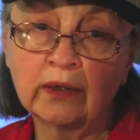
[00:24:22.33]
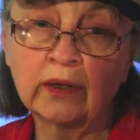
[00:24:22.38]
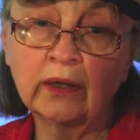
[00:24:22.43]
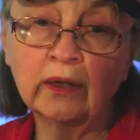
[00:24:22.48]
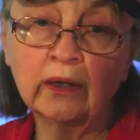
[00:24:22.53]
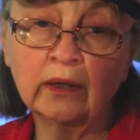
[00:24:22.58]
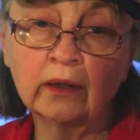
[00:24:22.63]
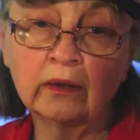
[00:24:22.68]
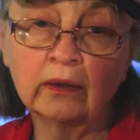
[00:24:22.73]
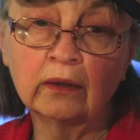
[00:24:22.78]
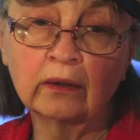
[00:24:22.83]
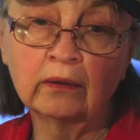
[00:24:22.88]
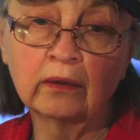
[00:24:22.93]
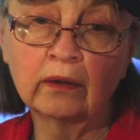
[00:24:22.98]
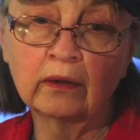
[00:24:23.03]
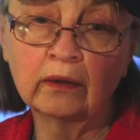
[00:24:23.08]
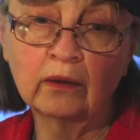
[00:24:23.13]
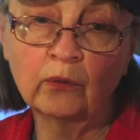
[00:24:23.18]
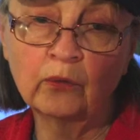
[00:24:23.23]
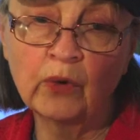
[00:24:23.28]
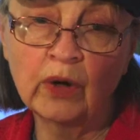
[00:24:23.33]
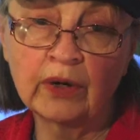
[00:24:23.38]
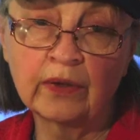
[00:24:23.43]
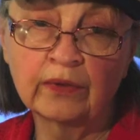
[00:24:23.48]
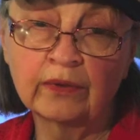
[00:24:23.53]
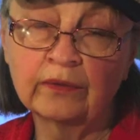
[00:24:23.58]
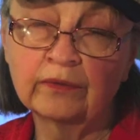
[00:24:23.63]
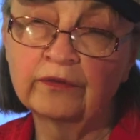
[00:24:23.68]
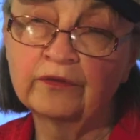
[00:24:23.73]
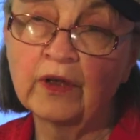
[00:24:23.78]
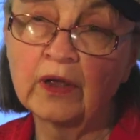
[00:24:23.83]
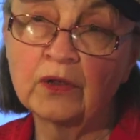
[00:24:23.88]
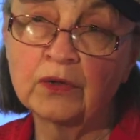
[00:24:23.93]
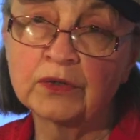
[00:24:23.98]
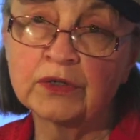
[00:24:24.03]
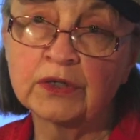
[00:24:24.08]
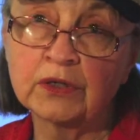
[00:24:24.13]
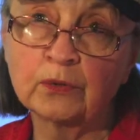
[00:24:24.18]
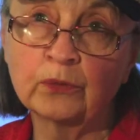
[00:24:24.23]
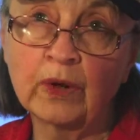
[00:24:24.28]
And one of the
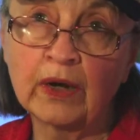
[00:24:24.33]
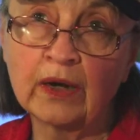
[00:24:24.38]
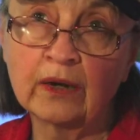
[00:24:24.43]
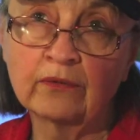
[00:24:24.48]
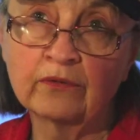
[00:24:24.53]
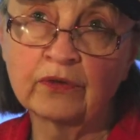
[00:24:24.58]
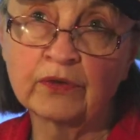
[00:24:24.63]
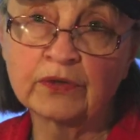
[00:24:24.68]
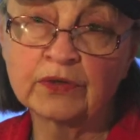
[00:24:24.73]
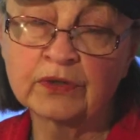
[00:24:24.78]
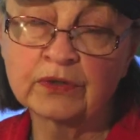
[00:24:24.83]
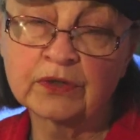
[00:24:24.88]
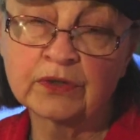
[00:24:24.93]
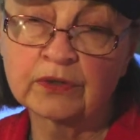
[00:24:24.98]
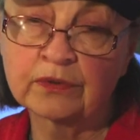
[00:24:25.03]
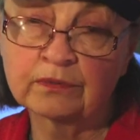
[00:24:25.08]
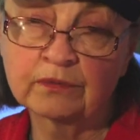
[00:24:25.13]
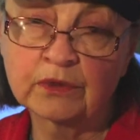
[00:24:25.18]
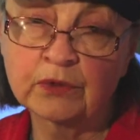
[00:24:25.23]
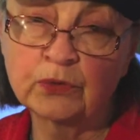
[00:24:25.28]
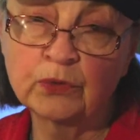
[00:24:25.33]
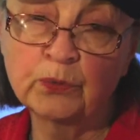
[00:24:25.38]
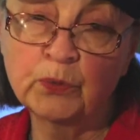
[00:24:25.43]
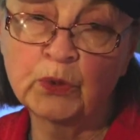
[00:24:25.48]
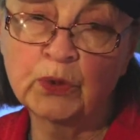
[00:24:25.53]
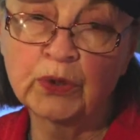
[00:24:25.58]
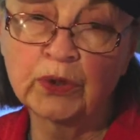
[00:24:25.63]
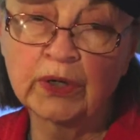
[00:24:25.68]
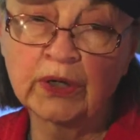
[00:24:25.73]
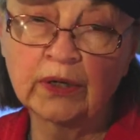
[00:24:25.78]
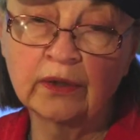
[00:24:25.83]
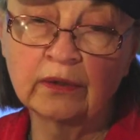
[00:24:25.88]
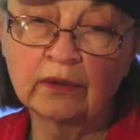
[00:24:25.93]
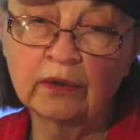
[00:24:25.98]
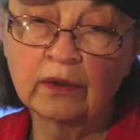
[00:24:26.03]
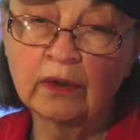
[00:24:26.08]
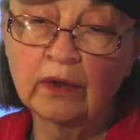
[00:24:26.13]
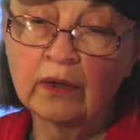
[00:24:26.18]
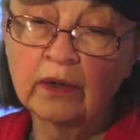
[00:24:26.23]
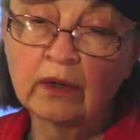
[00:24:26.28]
fellows that ran for the school board
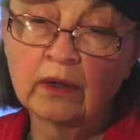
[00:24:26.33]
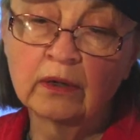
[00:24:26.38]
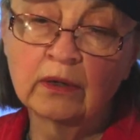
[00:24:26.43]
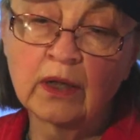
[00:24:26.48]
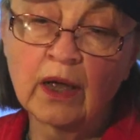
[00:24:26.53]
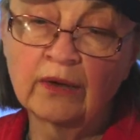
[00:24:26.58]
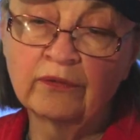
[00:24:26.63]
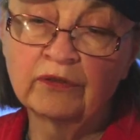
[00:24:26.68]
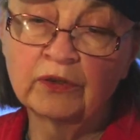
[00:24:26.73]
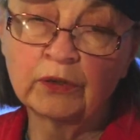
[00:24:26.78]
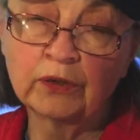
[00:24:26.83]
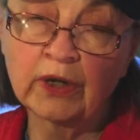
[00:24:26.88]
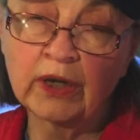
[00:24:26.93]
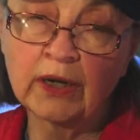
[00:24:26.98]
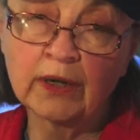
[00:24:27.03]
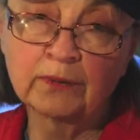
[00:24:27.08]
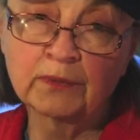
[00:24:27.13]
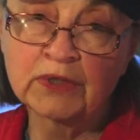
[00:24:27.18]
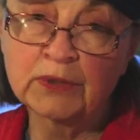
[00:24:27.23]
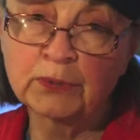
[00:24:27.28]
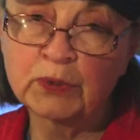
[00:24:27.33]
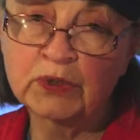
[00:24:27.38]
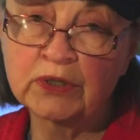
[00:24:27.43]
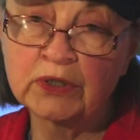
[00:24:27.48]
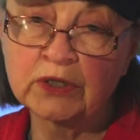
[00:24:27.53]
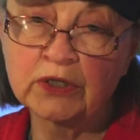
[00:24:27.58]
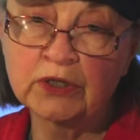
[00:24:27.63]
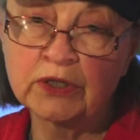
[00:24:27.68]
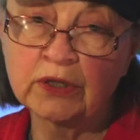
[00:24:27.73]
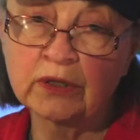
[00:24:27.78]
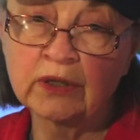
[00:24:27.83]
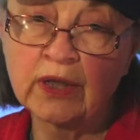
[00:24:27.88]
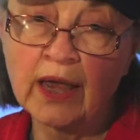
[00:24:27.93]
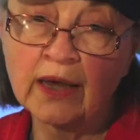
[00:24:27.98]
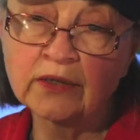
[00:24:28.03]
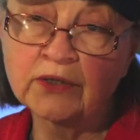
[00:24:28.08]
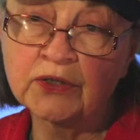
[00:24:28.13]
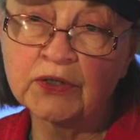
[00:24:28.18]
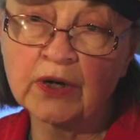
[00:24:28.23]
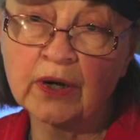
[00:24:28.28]
in Loeffler Kemp's position
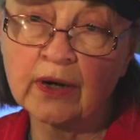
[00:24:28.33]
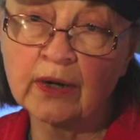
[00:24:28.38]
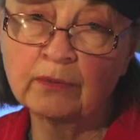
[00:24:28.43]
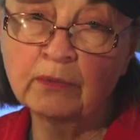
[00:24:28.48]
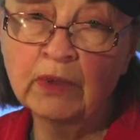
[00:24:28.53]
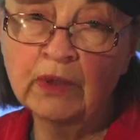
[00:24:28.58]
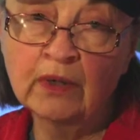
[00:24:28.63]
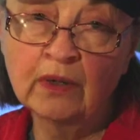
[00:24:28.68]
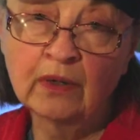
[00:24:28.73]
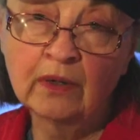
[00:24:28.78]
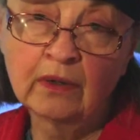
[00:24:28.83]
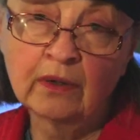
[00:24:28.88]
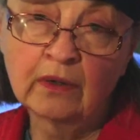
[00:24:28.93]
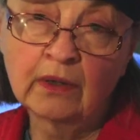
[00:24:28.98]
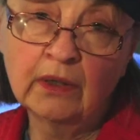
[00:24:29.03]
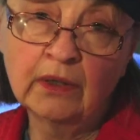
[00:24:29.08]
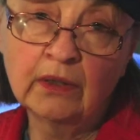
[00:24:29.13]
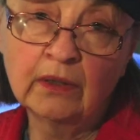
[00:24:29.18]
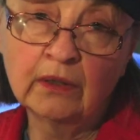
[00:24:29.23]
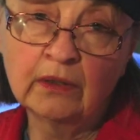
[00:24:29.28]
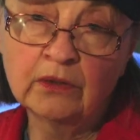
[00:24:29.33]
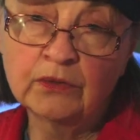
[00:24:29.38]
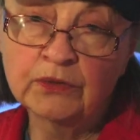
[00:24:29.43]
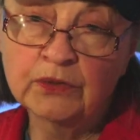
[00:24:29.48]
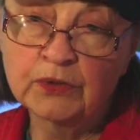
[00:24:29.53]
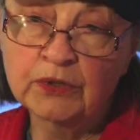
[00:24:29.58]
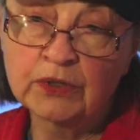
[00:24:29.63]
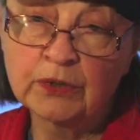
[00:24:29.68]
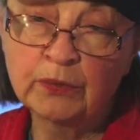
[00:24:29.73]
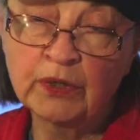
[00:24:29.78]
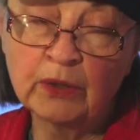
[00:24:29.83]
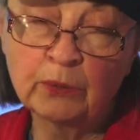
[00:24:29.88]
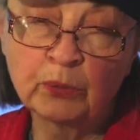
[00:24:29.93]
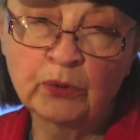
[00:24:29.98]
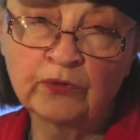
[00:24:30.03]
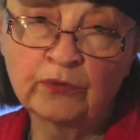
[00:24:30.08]
last time, he used to be a